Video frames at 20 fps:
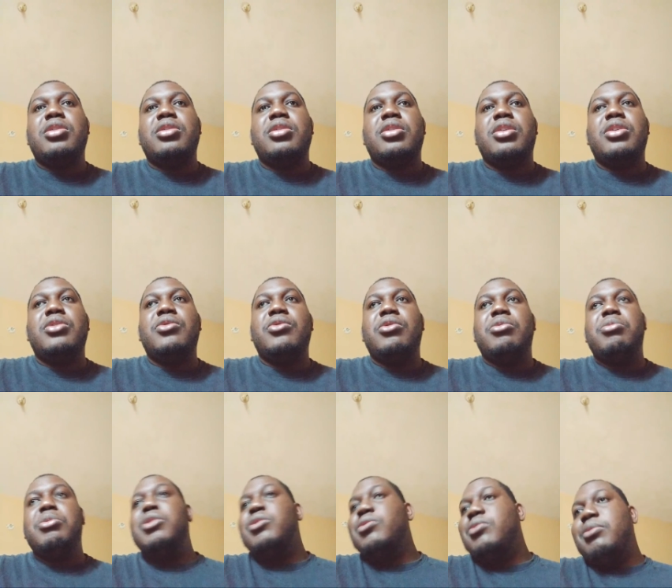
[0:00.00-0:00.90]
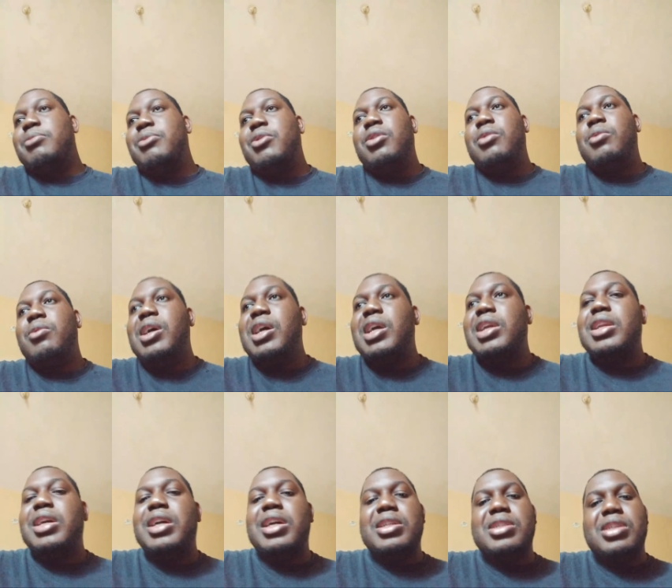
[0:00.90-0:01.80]
You know, me know about white
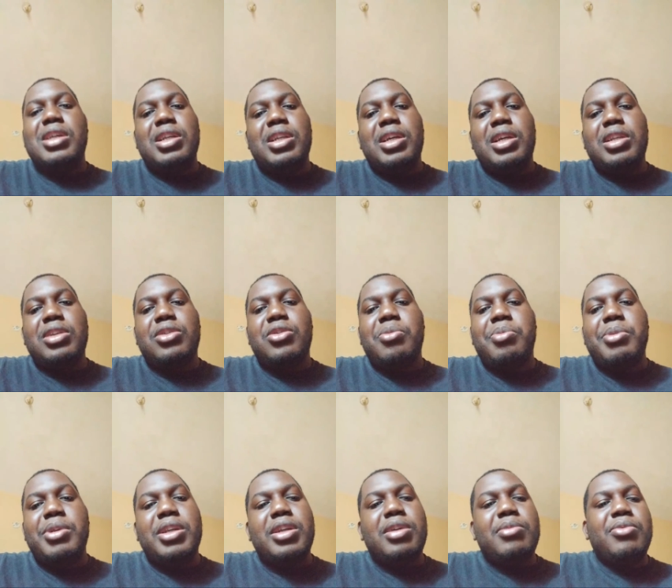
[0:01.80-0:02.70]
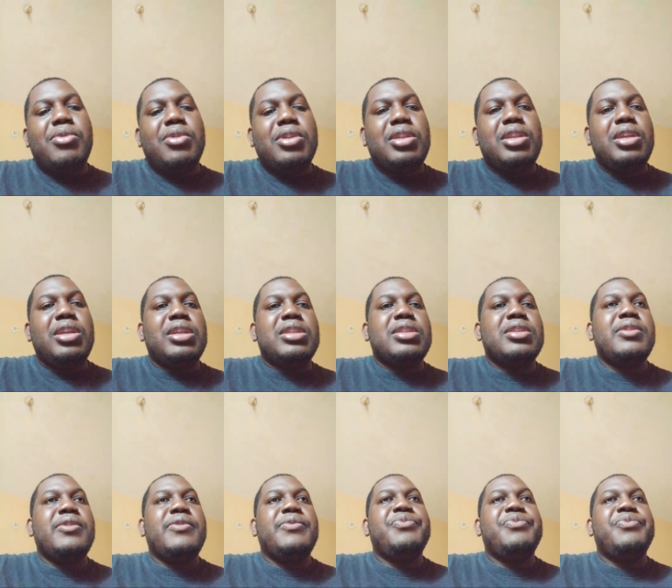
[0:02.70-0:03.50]
noise and a couple of other more things.